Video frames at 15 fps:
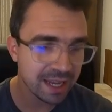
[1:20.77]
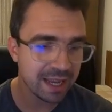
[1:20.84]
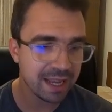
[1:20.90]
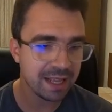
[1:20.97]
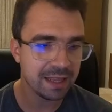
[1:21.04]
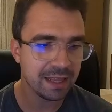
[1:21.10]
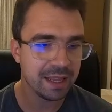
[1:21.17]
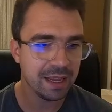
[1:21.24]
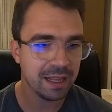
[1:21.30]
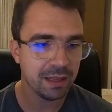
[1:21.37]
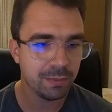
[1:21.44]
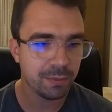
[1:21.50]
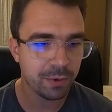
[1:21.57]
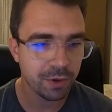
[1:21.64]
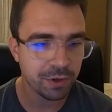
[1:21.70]
and
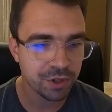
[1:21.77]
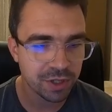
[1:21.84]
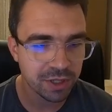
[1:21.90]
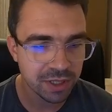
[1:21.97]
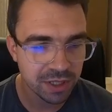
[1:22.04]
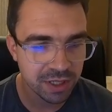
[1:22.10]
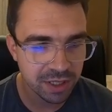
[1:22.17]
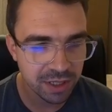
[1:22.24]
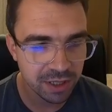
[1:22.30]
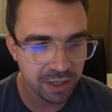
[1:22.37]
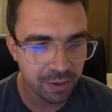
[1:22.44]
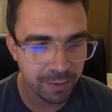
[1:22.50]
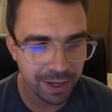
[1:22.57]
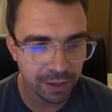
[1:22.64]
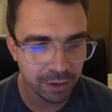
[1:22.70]
that projects
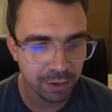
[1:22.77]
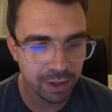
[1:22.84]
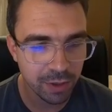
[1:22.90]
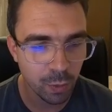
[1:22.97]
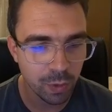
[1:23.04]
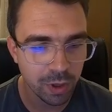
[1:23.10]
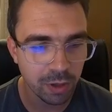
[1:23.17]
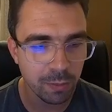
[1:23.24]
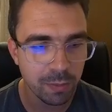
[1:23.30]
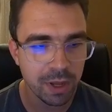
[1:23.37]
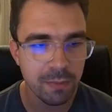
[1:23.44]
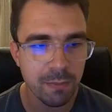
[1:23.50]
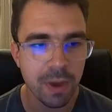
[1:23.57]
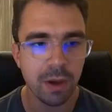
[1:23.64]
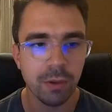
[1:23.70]
directory will
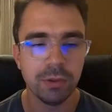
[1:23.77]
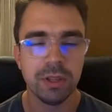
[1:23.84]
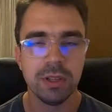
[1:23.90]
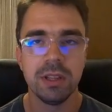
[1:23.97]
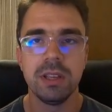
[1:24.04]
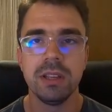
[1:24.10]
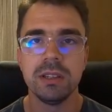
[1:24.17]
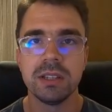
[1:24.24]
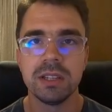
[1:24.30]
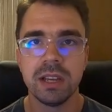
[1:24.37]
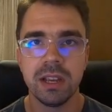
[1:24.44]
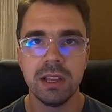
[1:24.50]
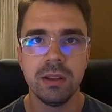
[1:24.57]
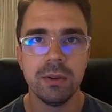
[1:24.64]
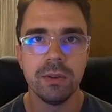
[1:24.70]
be mounted
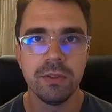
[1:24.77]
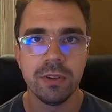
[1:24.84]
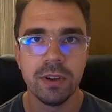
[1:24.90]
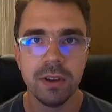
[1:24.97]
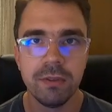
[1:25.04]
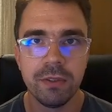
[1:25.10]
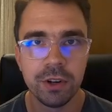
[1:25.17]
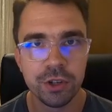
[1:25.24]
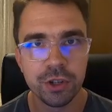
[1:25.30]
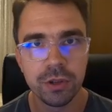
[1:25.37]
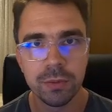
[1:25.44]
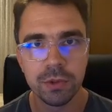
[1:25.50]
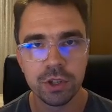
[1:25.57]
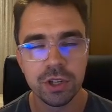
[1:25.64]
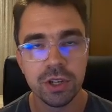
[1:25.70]
inside of a virtual
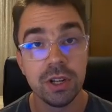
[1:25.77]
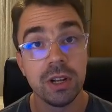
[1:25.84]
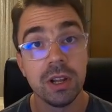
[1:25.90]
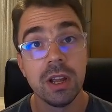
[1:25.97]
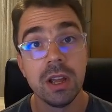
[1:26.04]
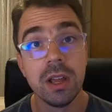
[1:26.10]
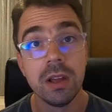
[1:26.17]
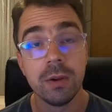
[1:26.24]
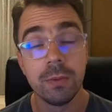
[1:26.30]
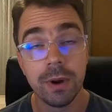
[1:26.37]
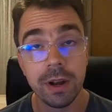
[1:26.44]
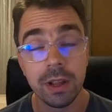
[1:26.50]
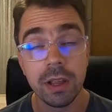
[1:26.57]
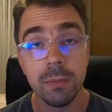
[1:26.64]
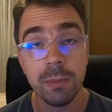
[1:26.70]
machine
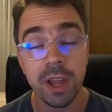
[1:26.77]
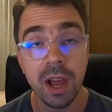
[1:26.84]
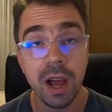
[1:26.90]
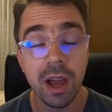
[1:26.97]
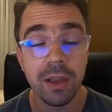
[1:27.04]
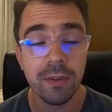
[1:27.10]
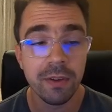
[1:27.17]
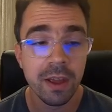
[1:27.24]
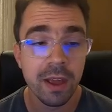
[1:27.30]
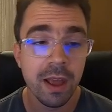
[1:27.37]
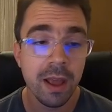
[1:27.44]
running in vm-bhyve.